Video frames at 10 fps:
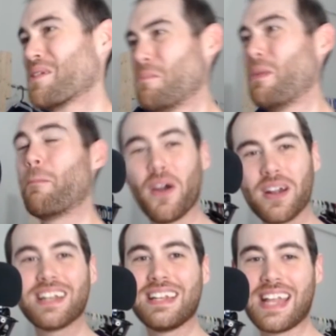But
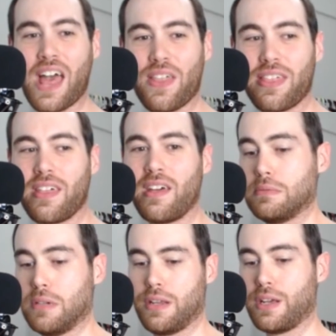burning to death,
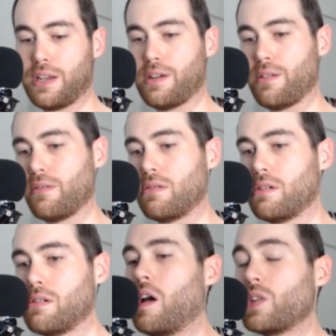what are you going to do?
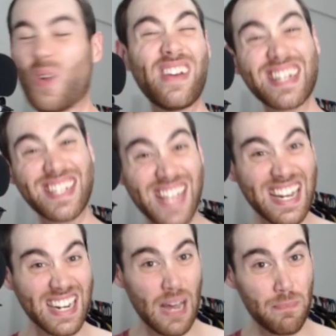Do I have to set
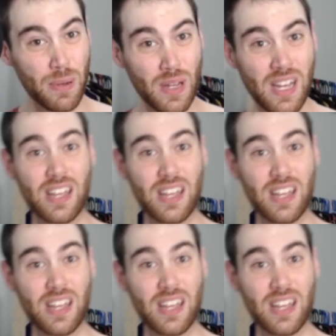it up?